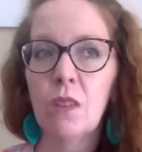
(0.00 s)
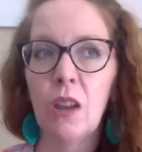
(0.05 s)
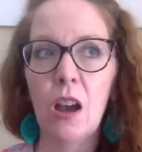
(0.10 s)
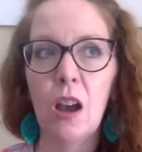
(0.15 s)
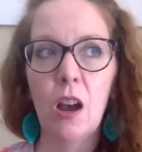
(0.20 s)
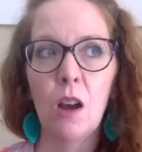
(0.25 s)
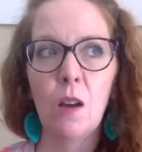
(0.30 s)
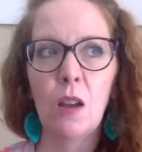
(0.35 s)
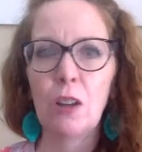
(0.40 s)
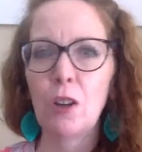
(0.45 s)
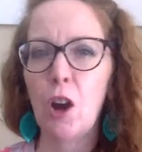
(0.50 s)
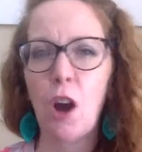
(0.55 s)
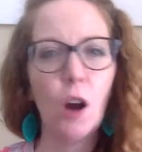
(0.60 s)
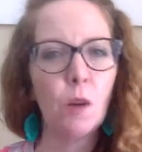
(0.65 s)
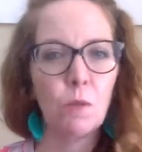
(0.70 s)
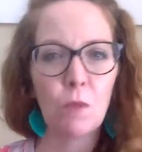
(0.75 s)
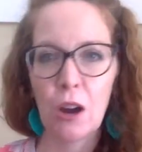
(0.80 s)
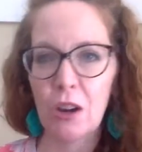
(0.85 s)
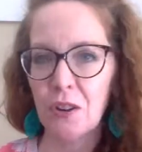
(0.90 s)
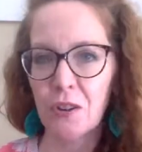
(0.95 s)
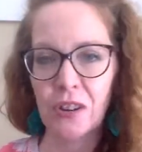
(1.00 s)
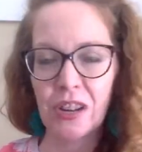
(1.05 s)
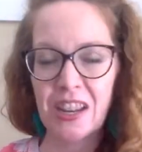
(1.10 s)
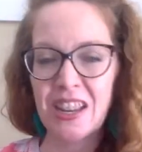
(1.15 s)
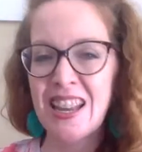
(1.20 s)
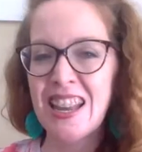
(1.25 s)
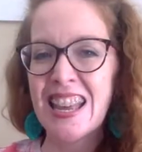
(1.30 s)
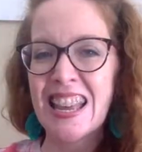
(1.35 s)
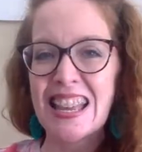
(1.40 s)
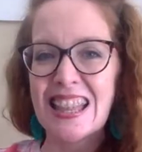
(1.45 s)
and
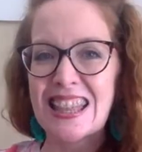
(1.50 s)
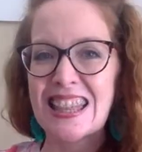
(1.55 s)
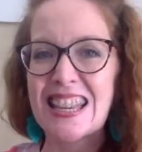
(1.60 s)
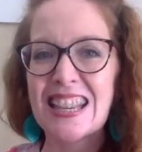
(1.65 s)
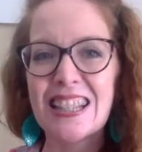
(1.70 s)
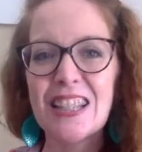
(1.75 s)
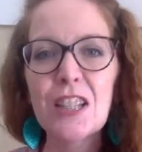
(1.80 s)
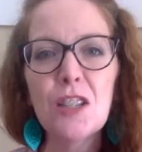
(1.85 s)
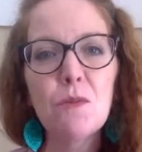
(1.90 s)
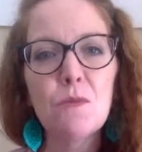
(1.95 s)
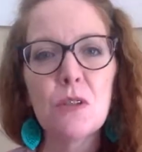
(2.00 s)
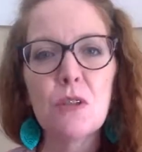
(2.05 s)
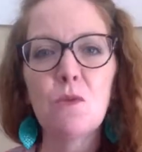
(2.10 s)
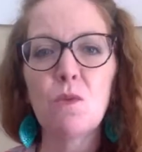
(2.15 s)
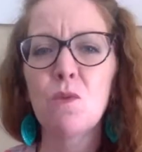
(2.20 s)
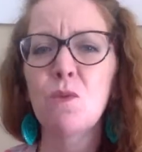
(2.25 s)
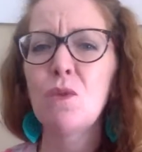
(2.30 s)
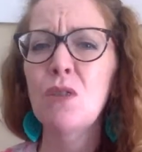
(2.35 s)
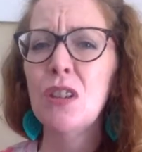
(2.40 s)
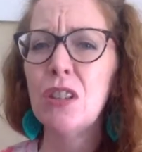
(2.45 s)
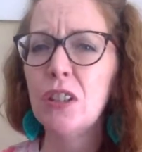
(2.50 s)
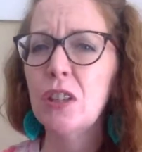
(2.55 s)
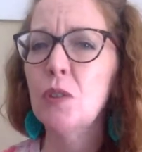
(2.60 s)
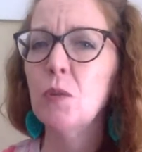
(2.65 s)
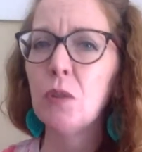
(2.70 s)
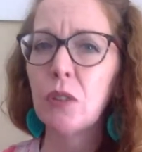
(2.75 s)
camaraderie. These can be really,